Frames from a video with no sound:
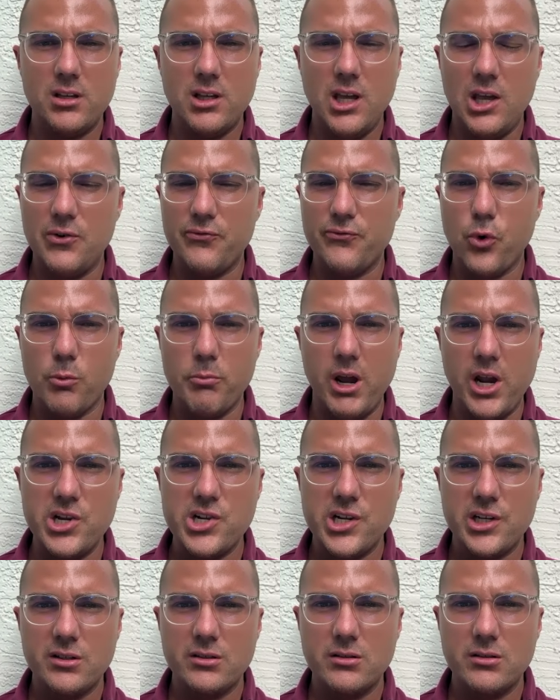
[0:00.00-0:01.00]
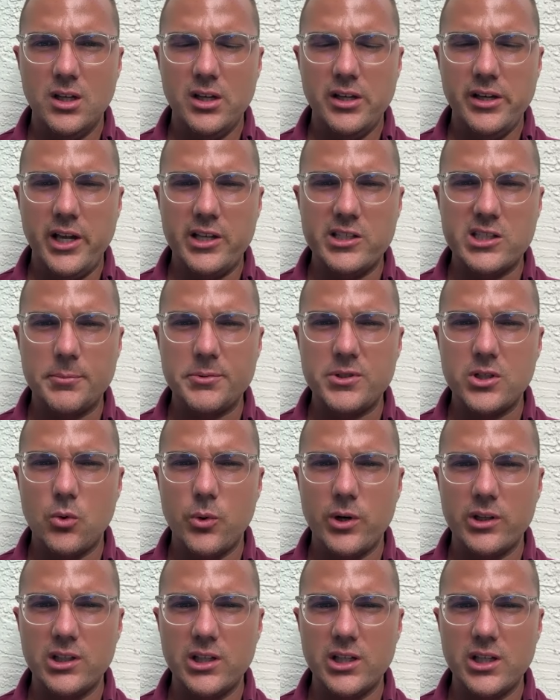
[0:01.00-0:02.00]
and formation and
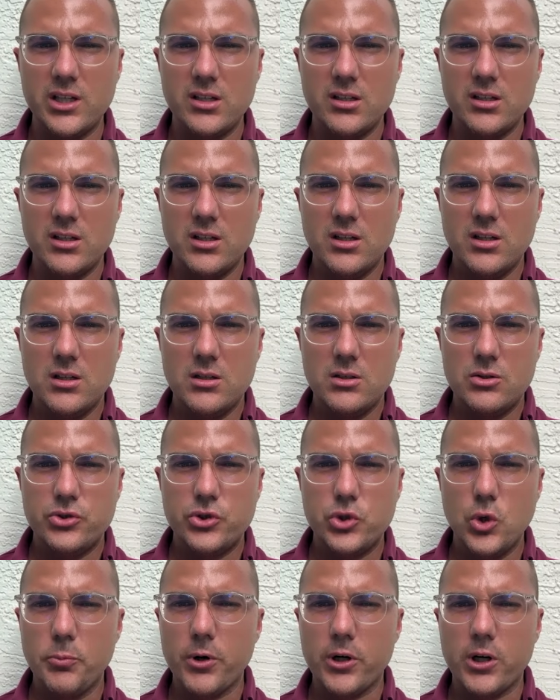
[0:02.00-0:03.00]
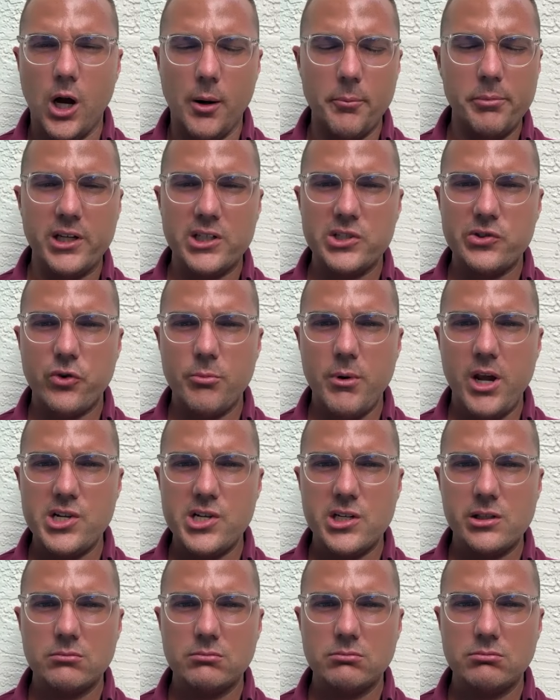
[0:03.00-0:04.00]
subsequently super complex
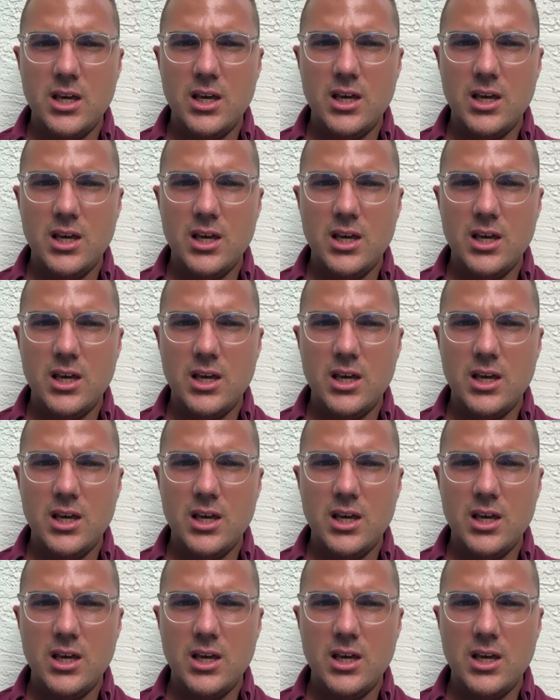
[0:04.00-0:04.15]
formation?